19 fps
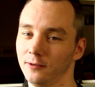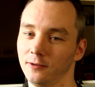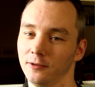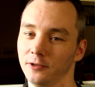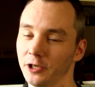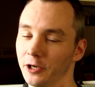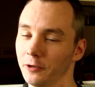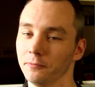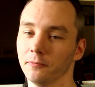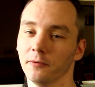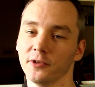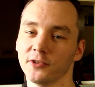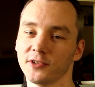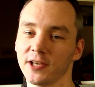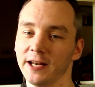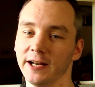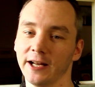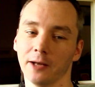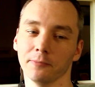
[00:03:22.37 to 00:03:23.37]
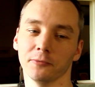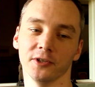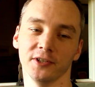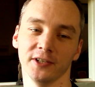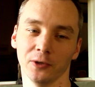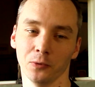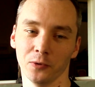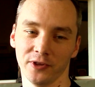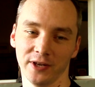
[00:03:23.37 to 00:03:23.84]
You know, the scaling up to
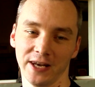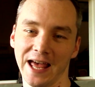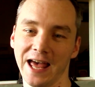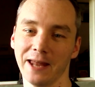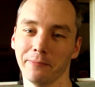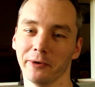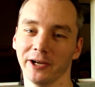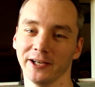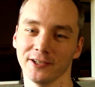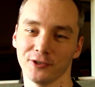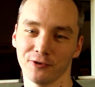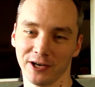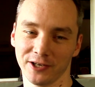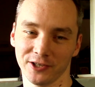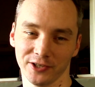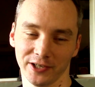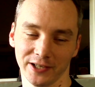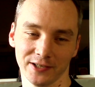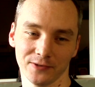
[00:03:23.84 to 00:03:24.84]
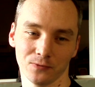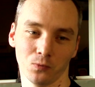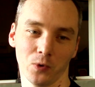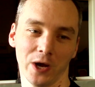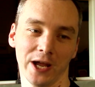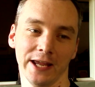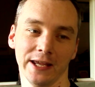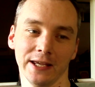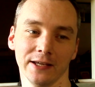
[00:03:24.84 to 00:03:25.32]
deal with the landmine strategy is
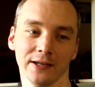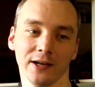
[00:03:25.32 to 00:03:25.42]
way